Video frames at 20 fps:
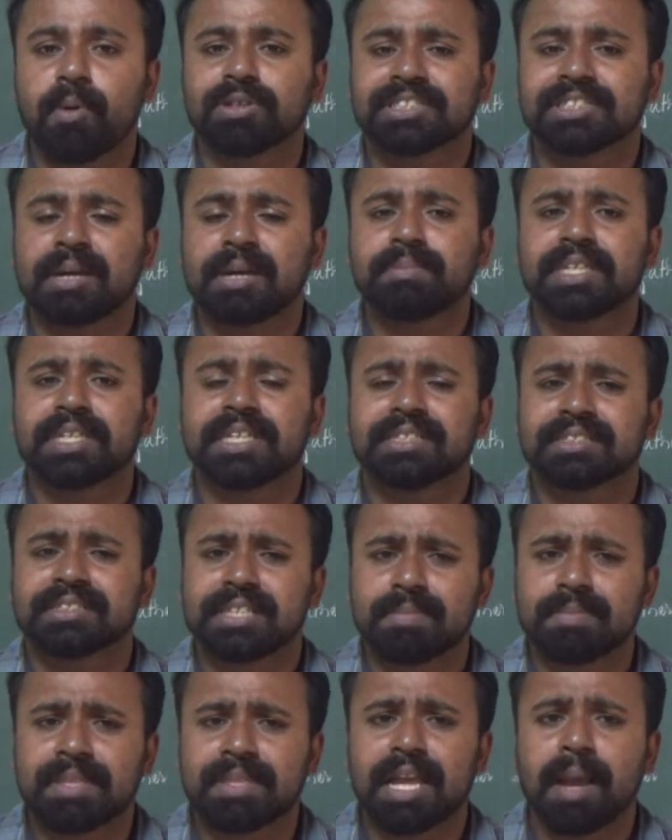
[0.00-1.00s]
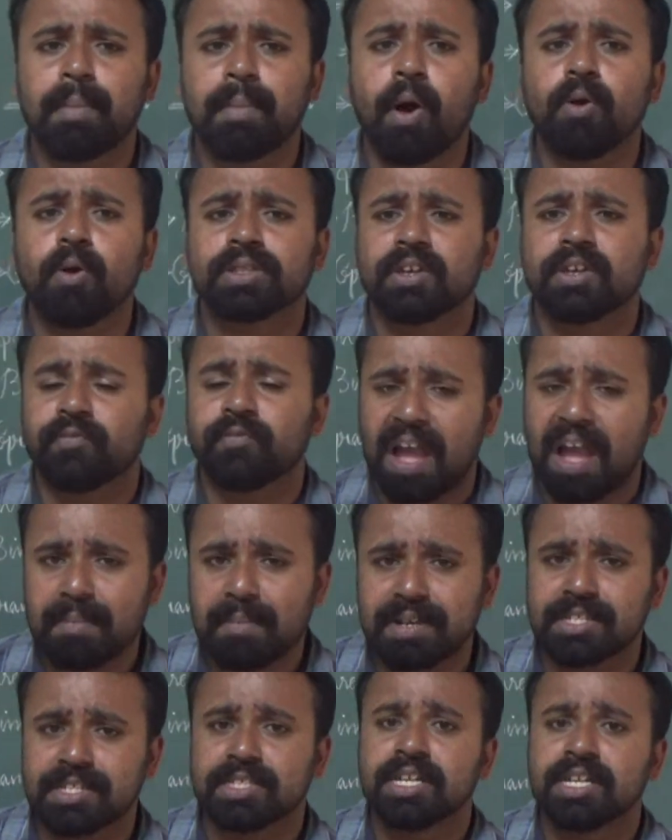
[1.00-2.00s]
something about the
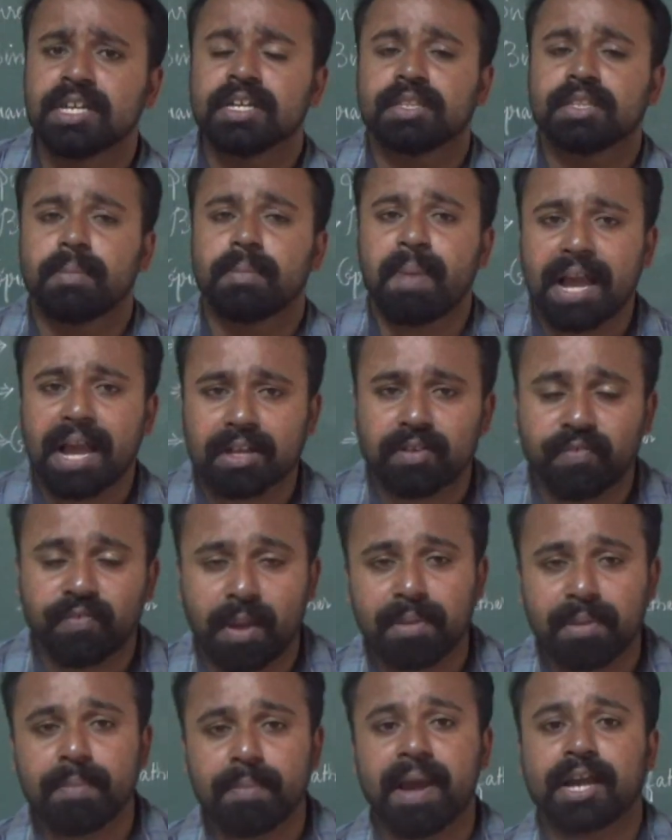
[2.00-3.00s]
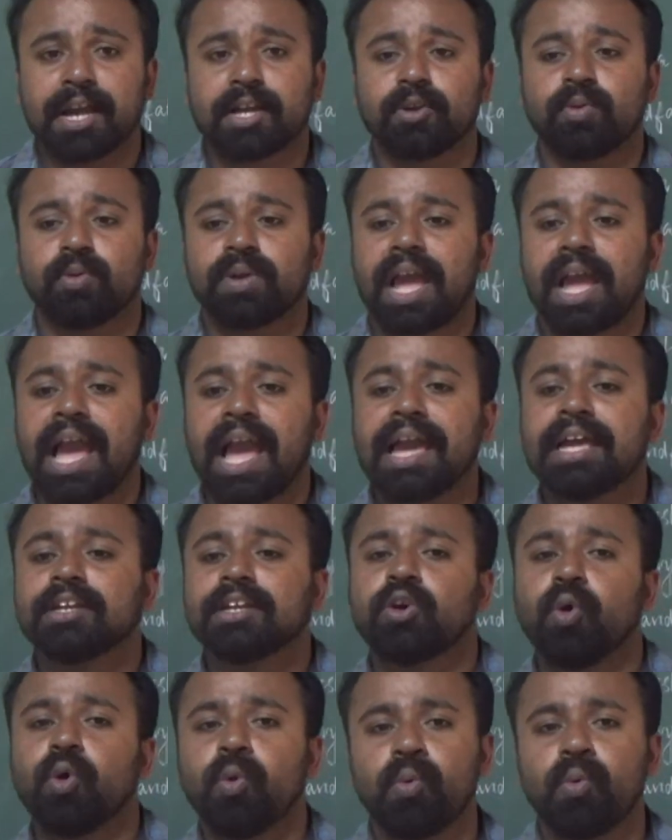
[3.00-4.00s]
family, the family background, and
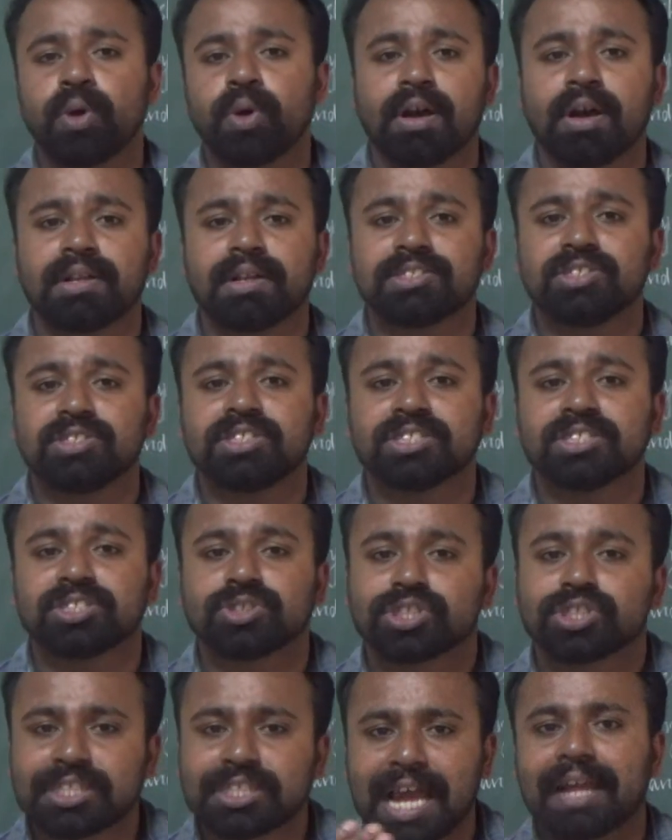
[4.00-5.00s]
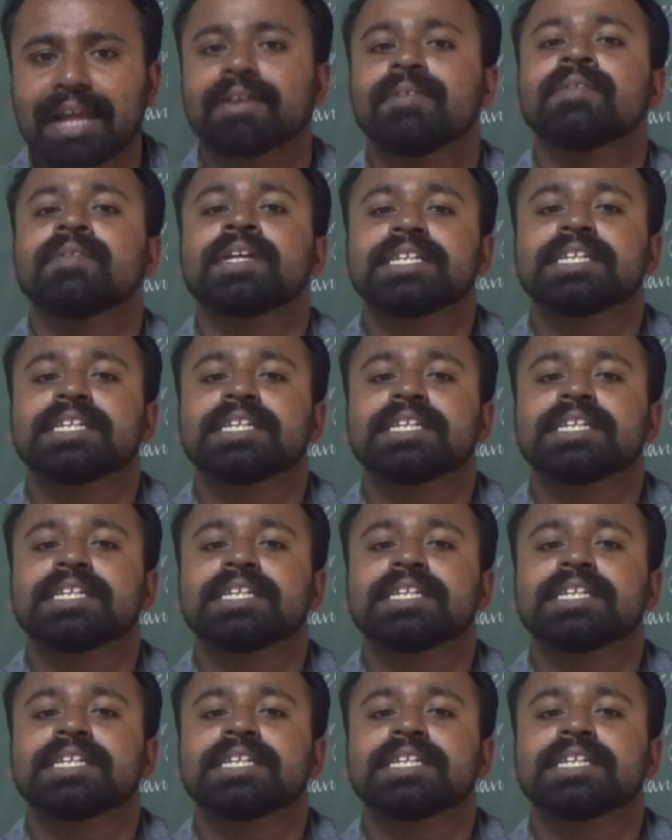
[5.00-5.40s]
overall she just shared.